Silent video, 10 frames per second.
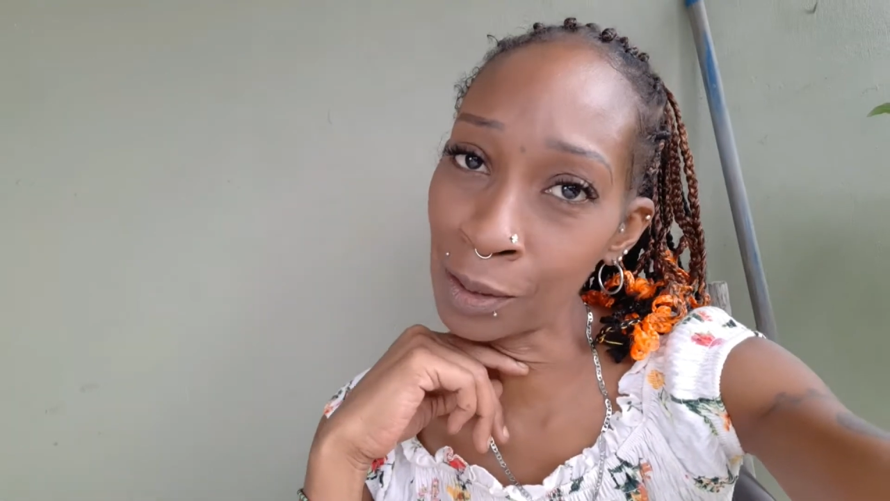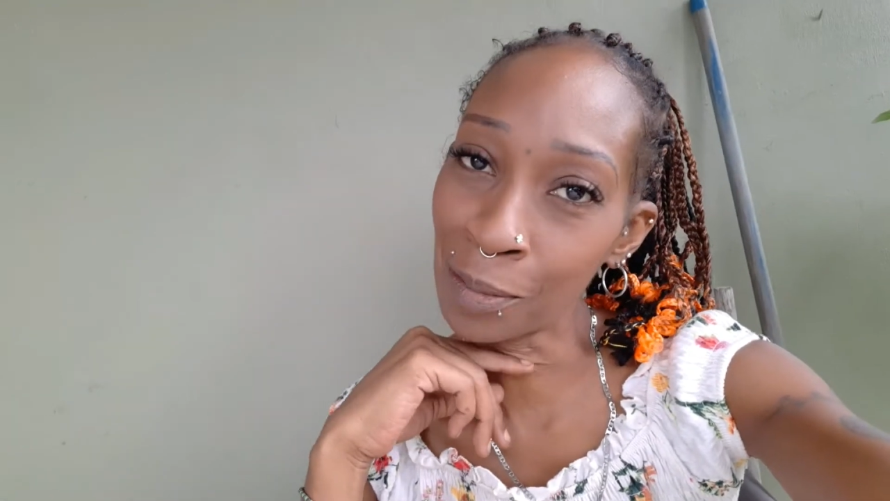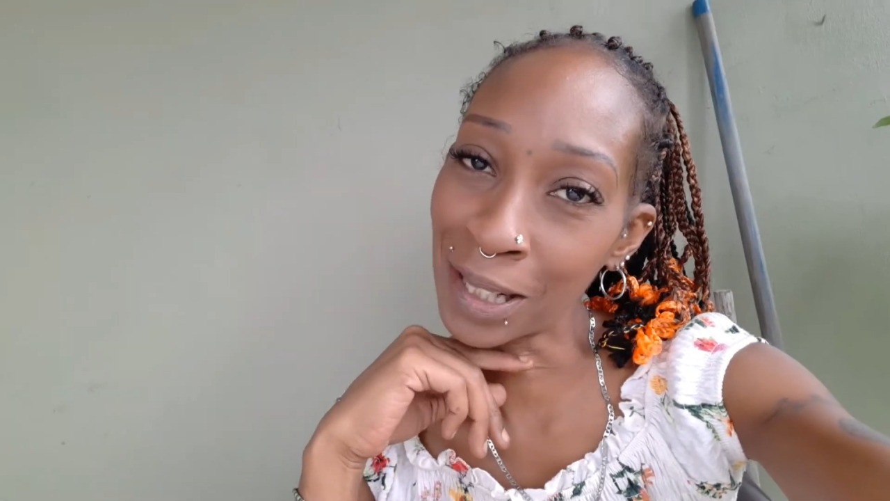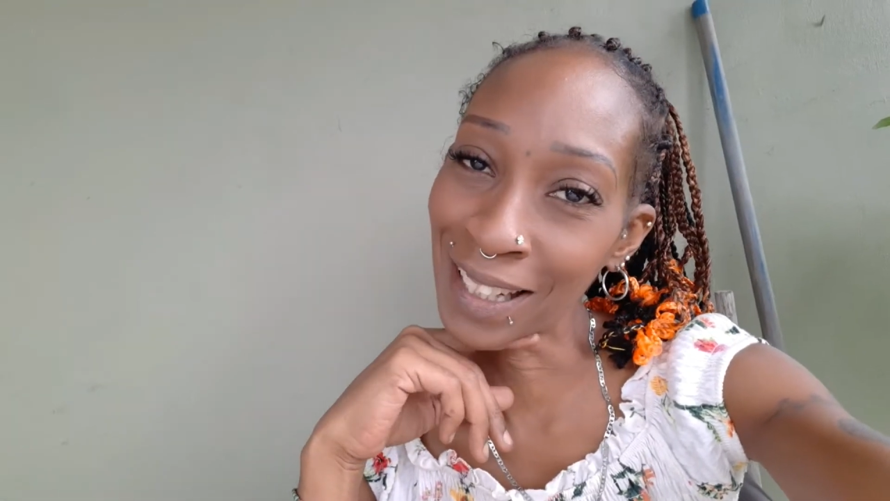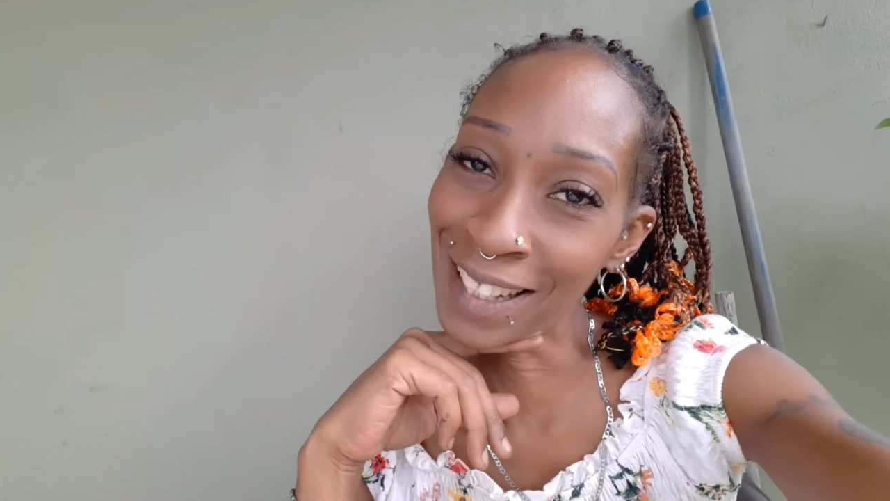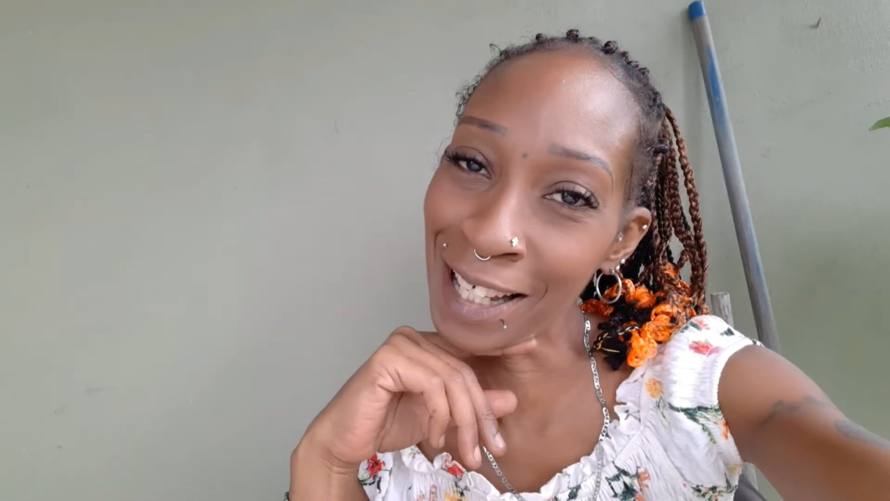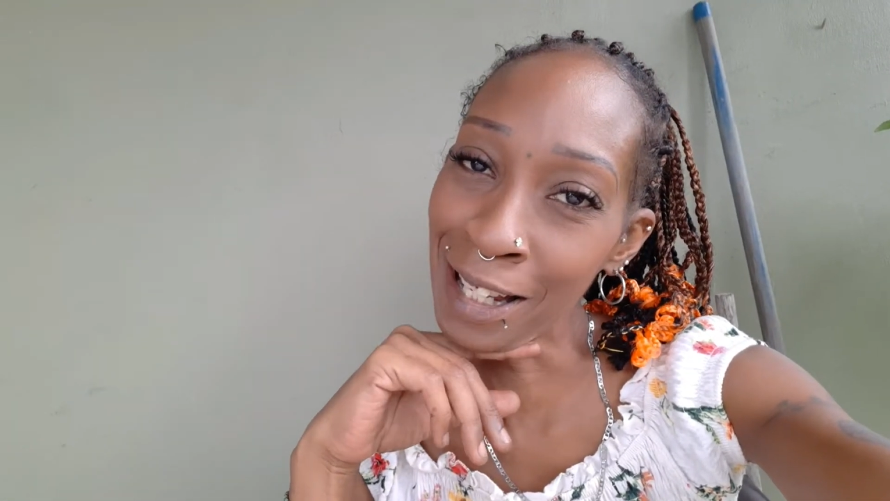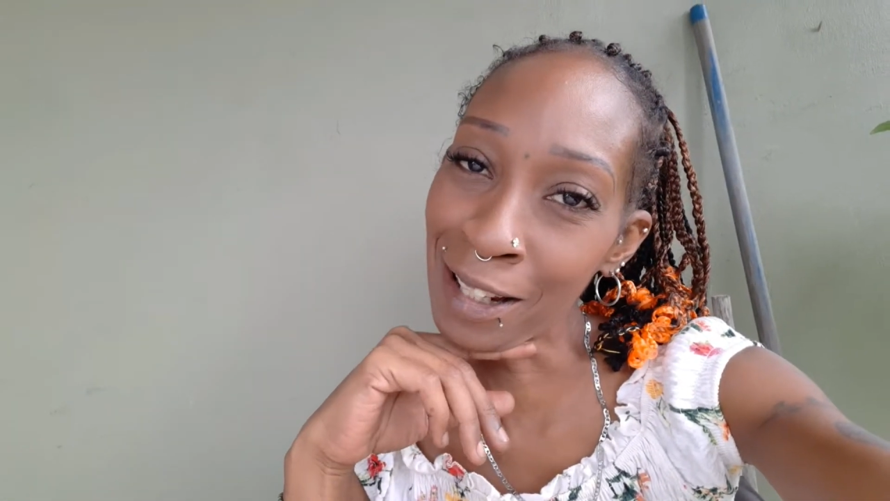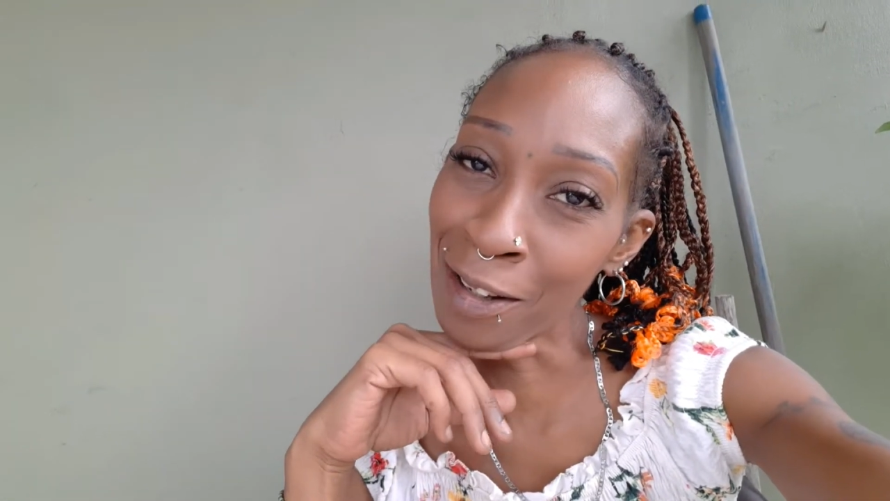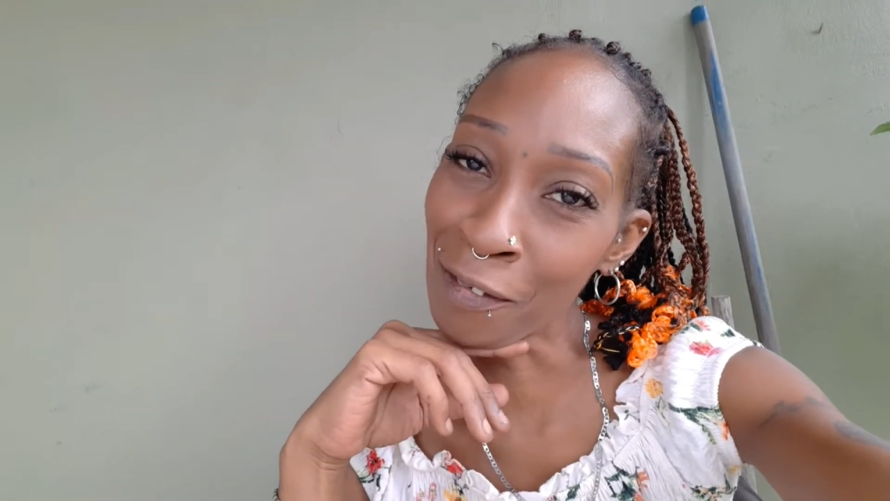don't mind, I like
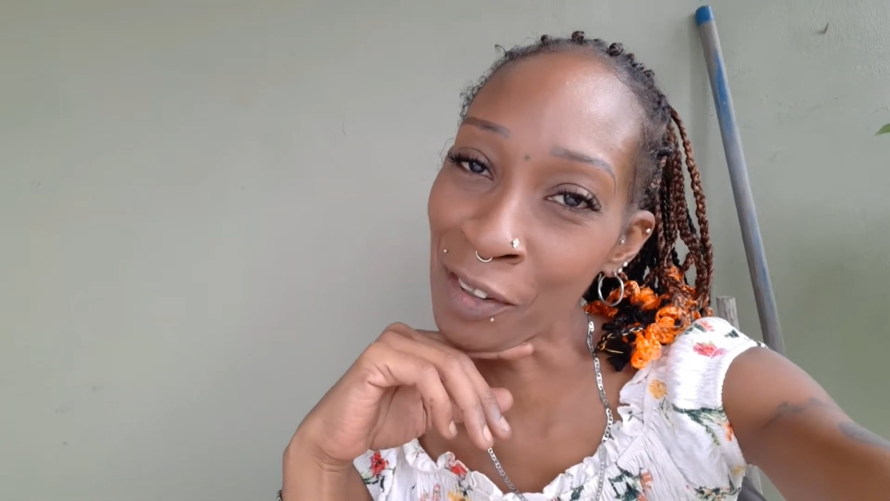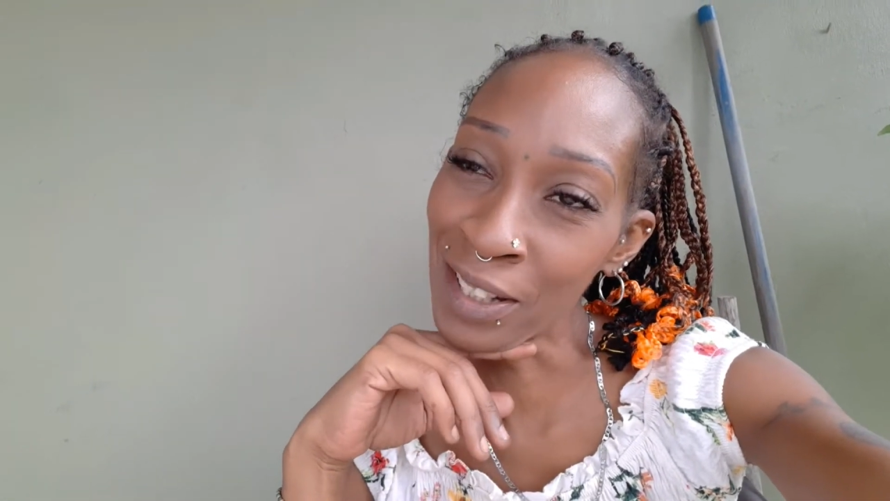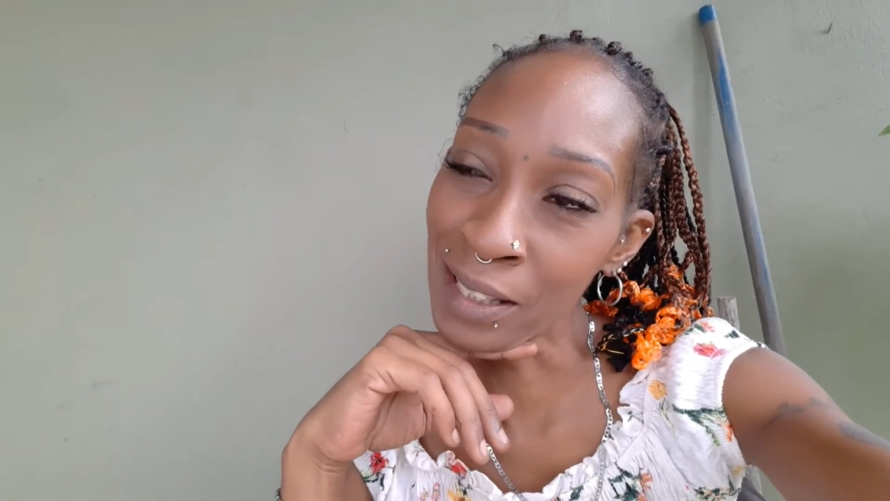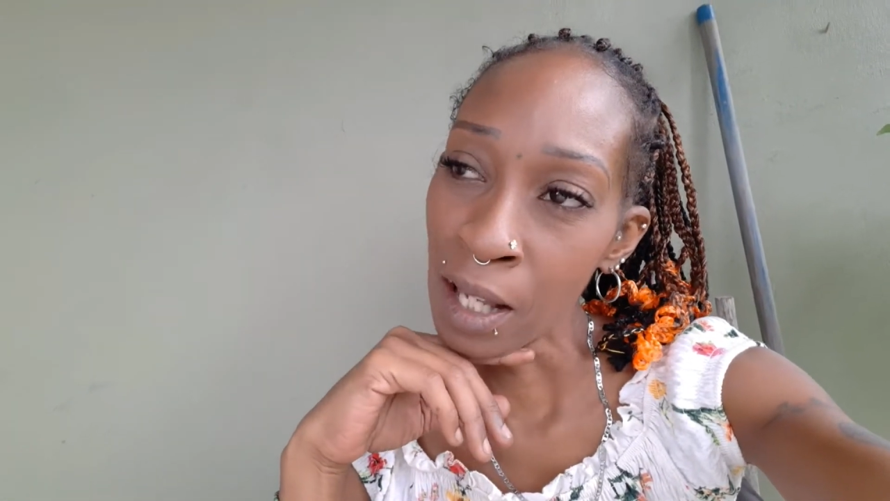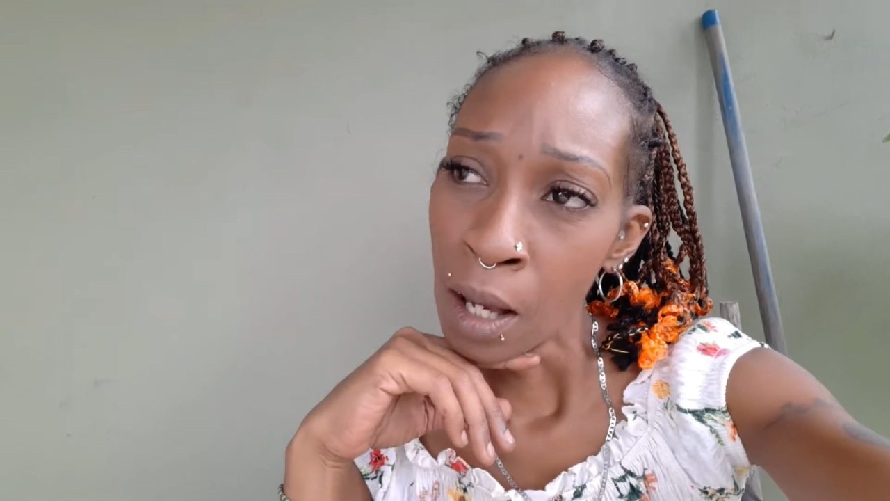hearing her voice.